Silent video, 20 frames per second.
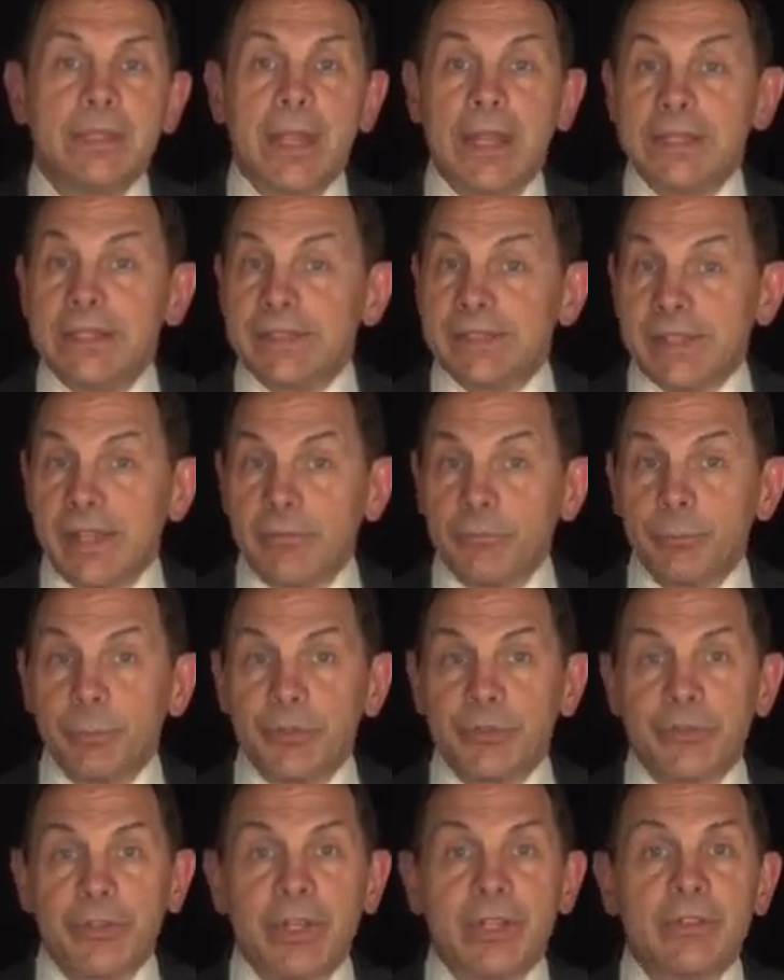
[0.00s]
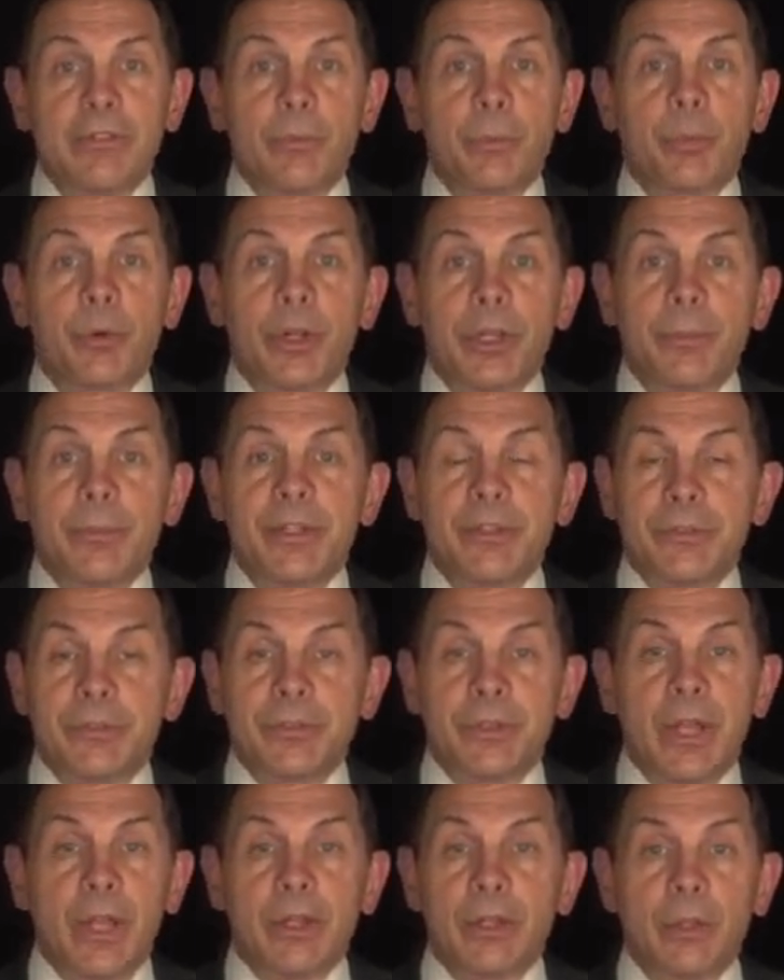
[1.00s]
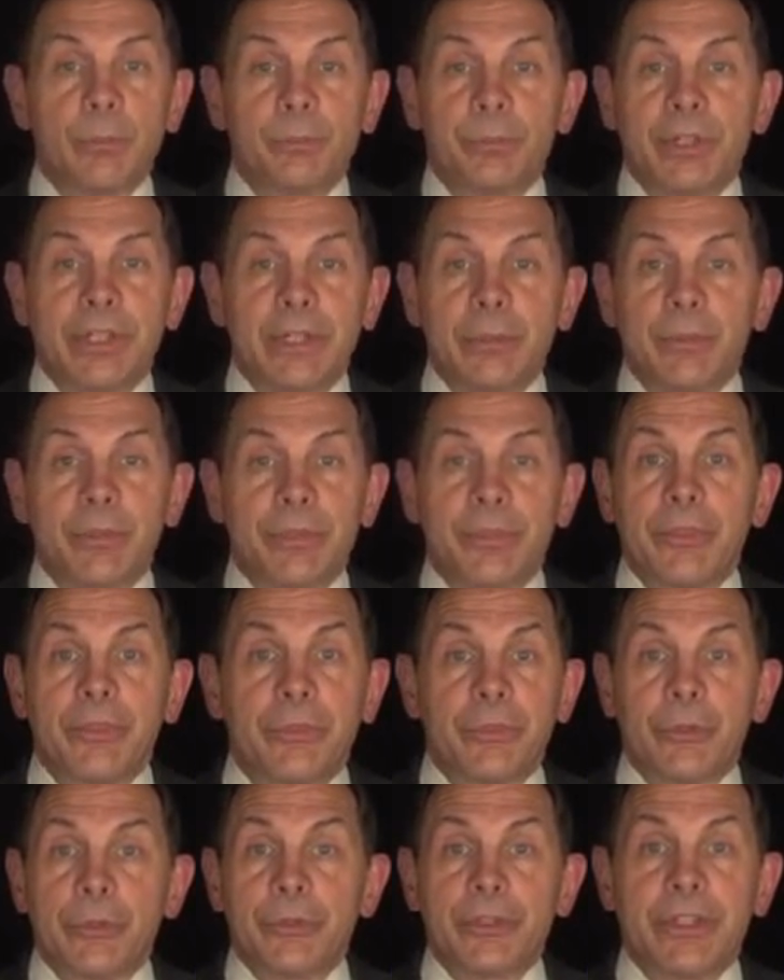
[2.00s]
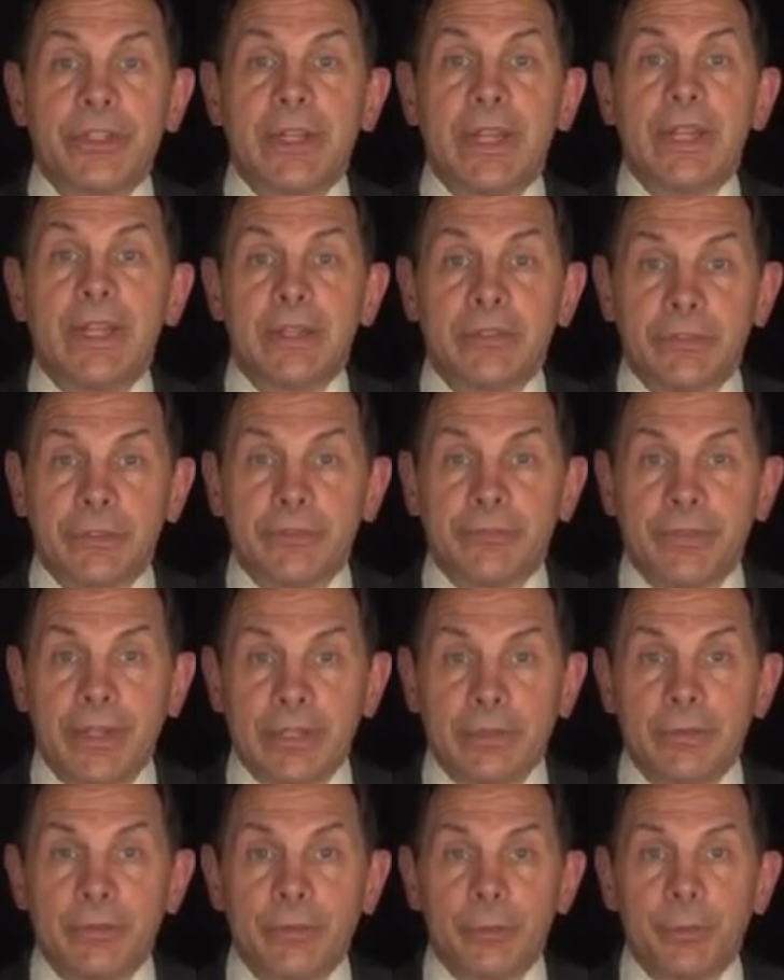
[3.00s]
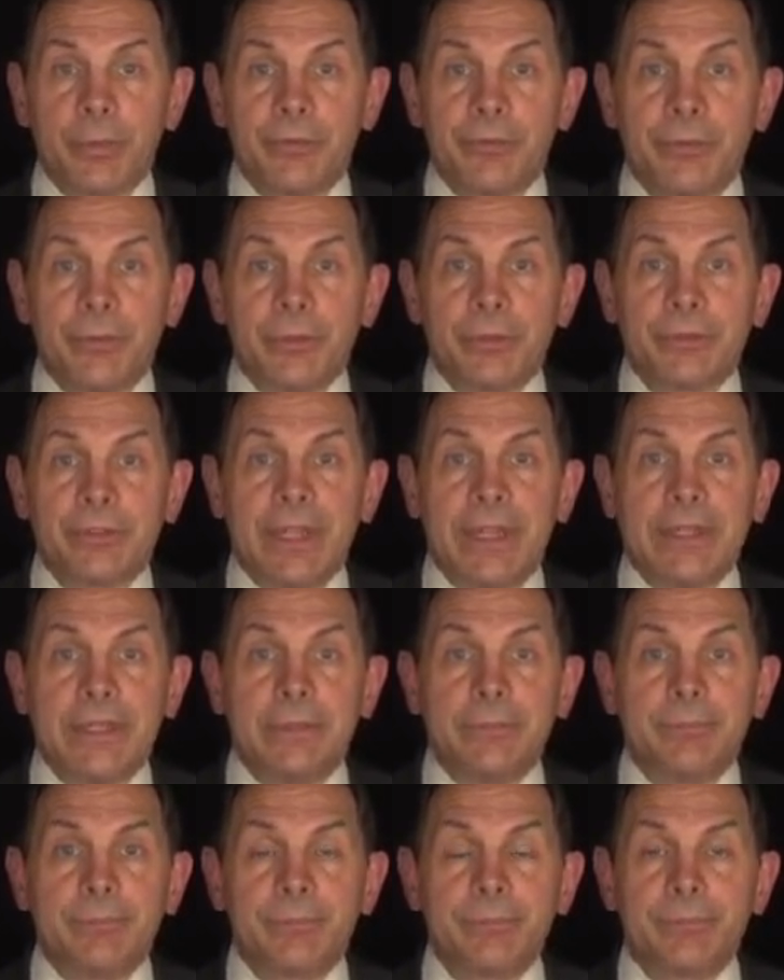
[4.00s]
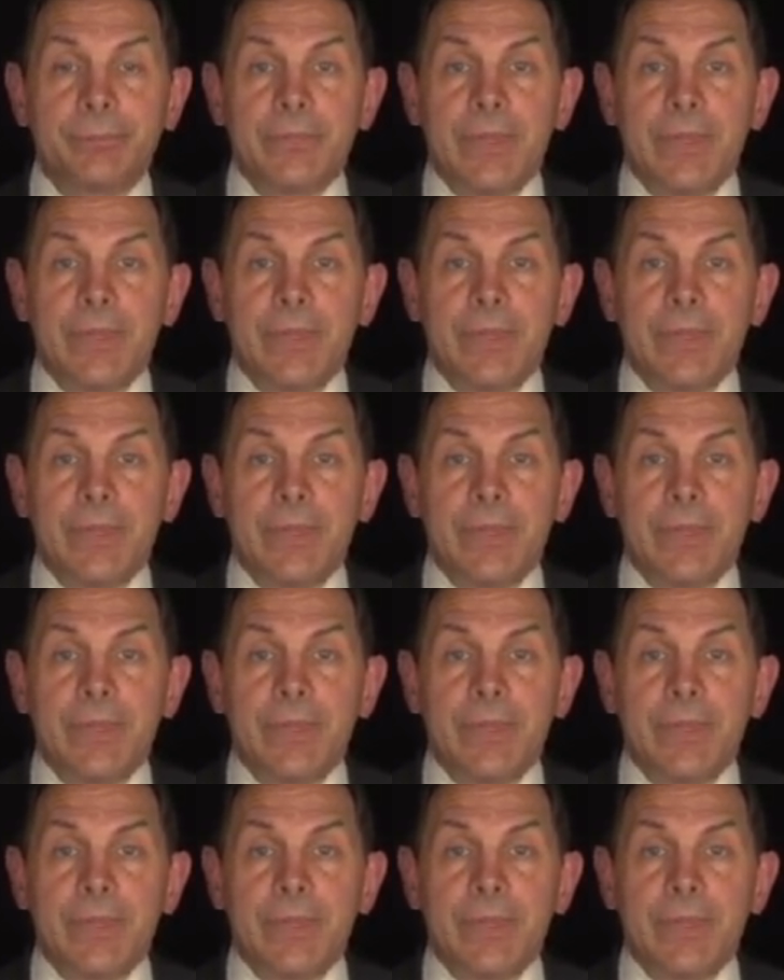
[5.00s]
97% of appointments are now completed within 30 days of veterans' preferred date,